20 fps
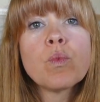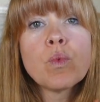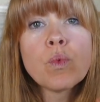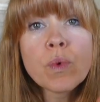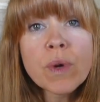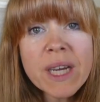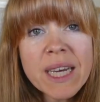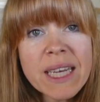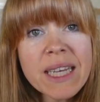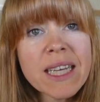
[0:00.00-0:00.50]

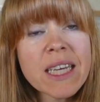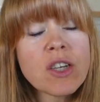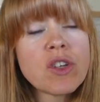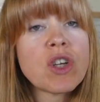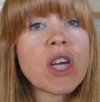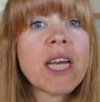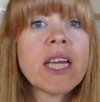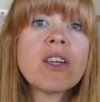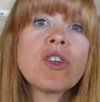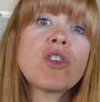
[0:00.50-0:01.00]
really
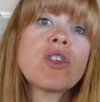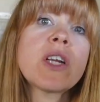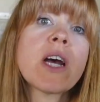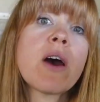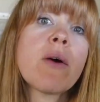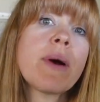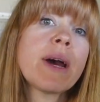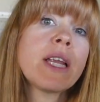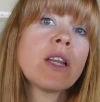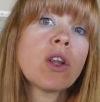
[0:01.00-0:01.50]
changed
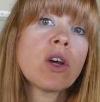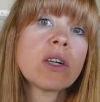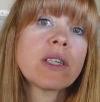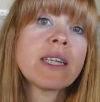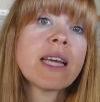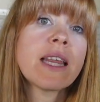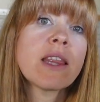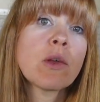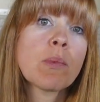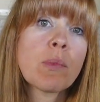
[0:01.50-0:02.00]
how I
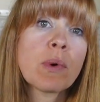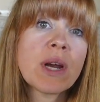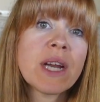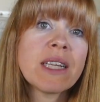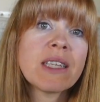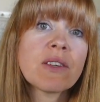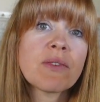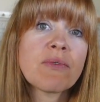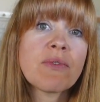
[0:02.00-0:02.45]
looked at the braids